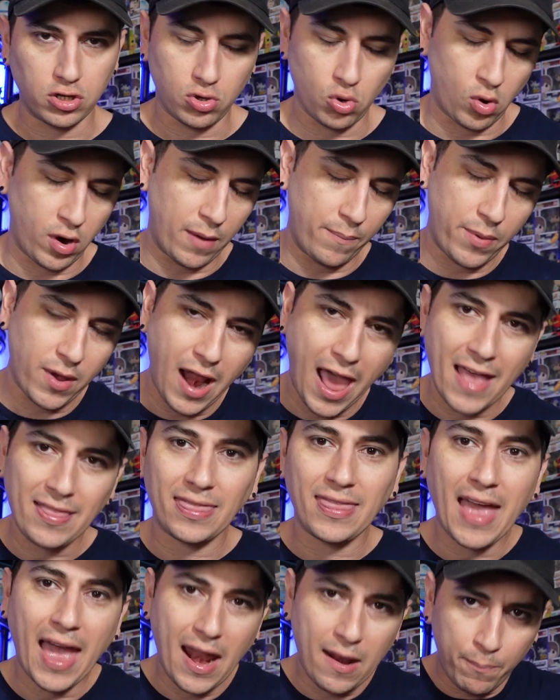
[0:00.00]
story. But at
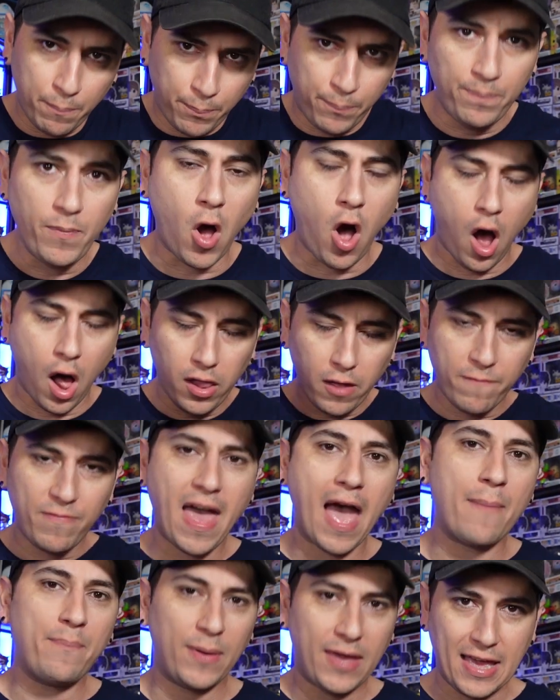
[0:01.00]
that, all of
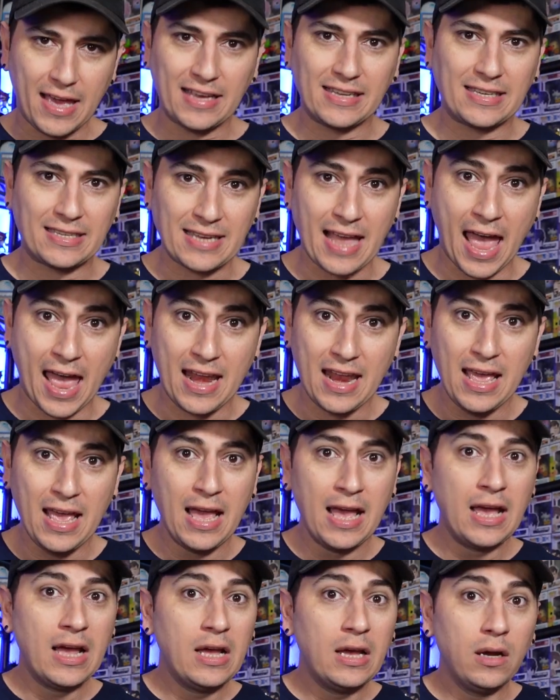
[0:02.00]
that being said,
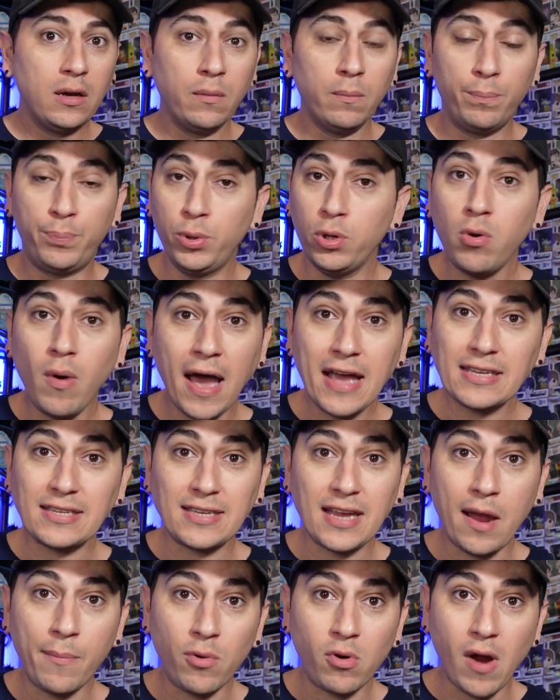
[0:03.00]
Blue Eye
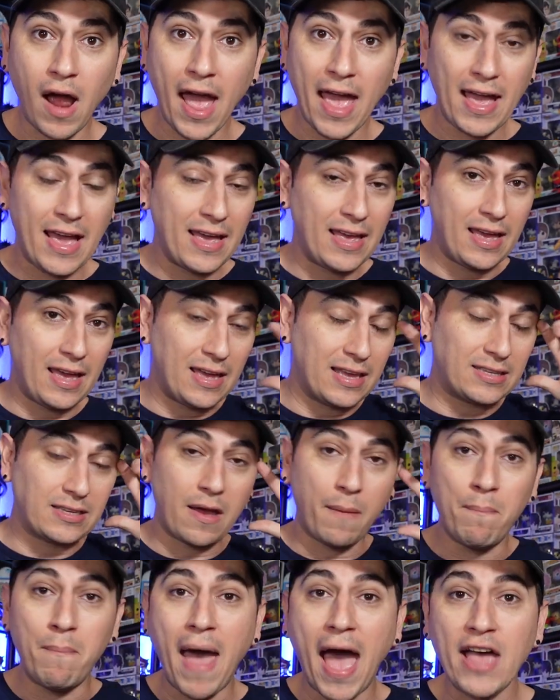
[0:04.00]
Samurai is
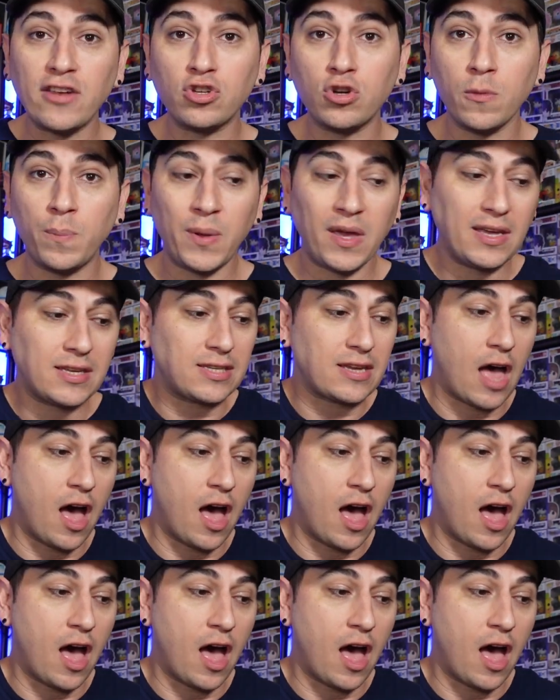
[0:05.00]
a masterpiece